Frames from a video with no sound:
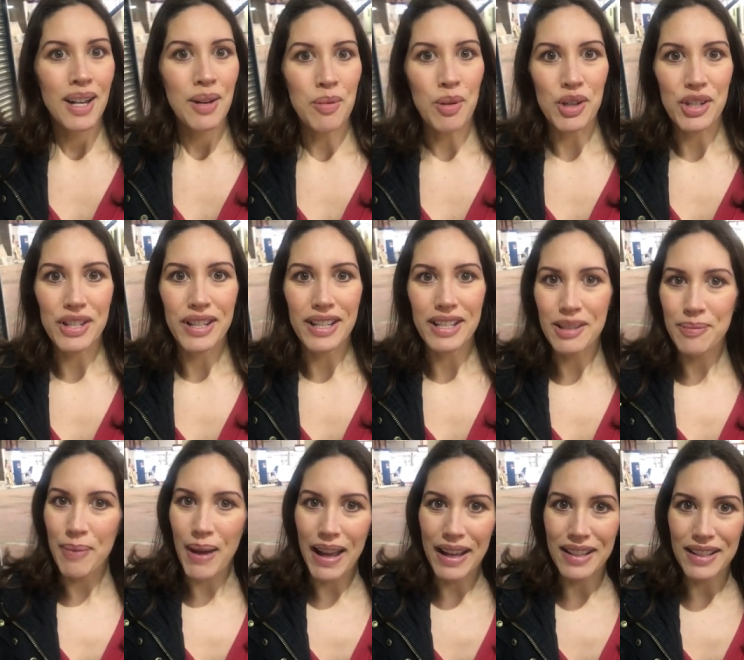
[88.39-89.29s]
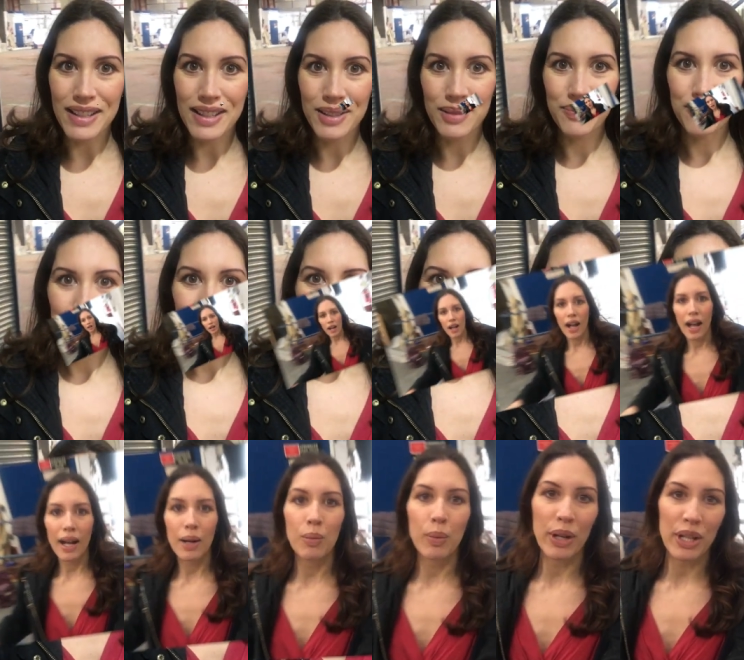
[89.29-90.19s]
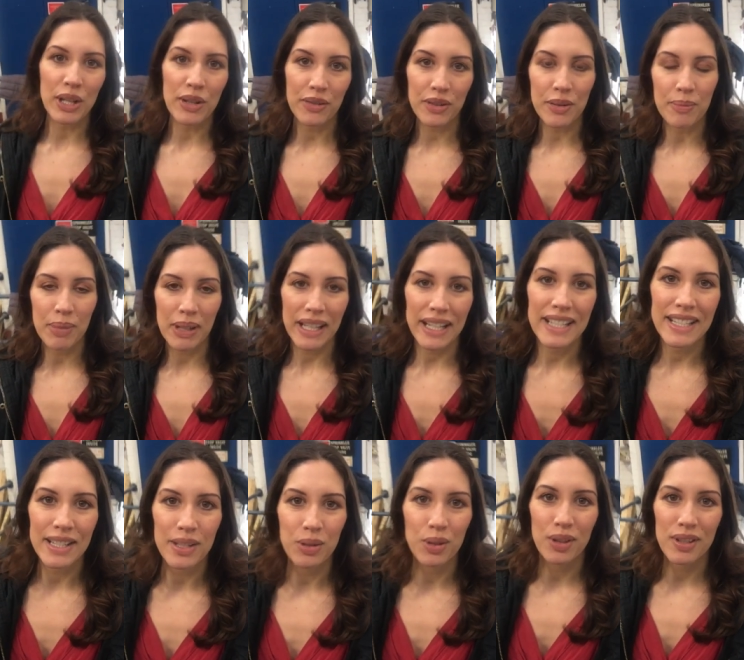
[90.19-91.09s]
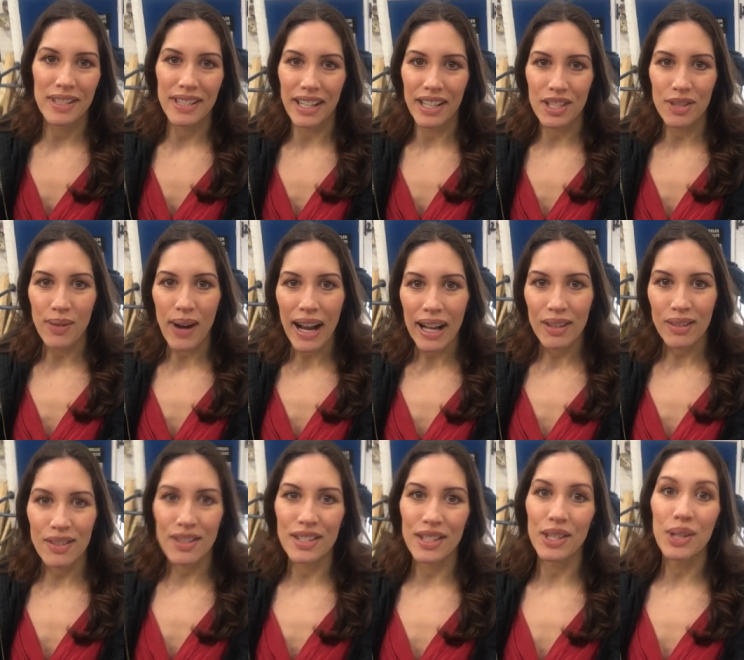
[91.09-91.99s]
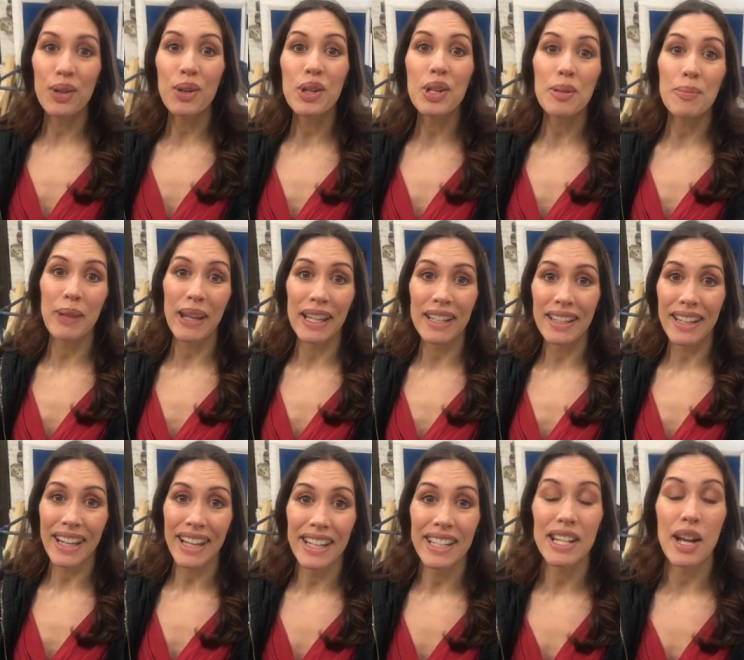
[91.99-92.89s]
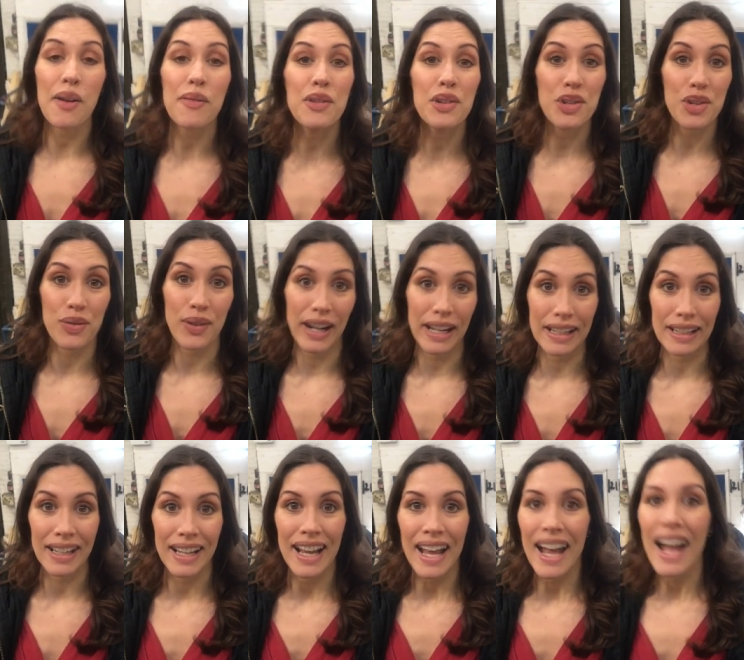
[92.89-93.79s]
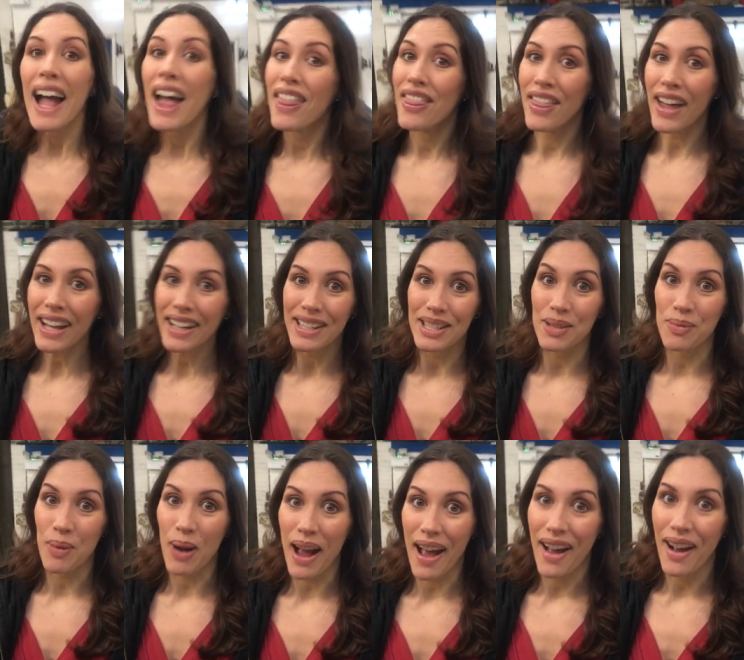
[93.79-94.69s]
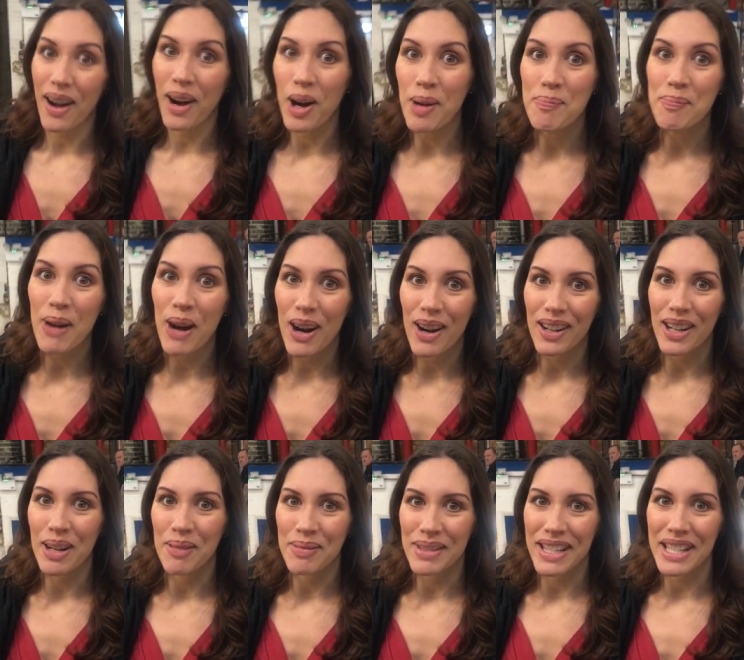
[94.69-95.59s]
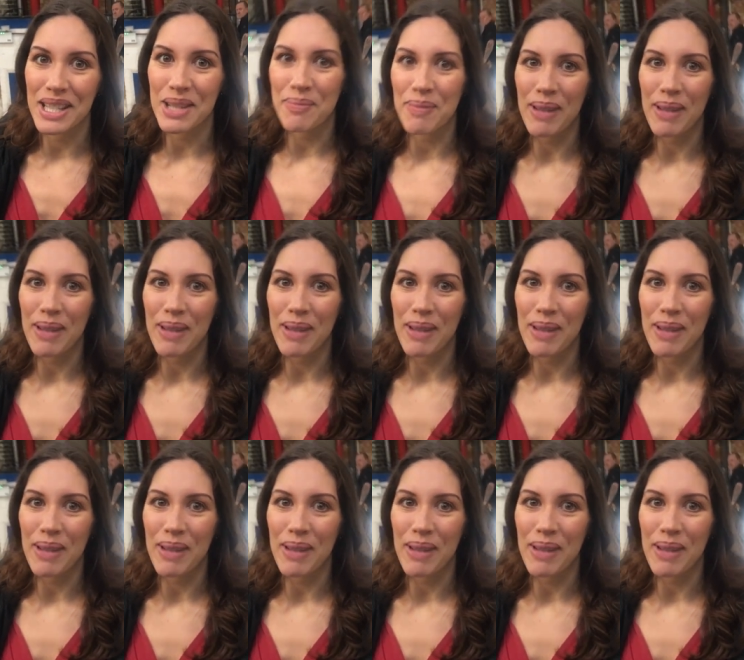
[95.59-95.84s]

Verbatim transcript: Watch this space. And when you've completed all 6 rounds, you're going to be in need of a drink. That is where our bar comes into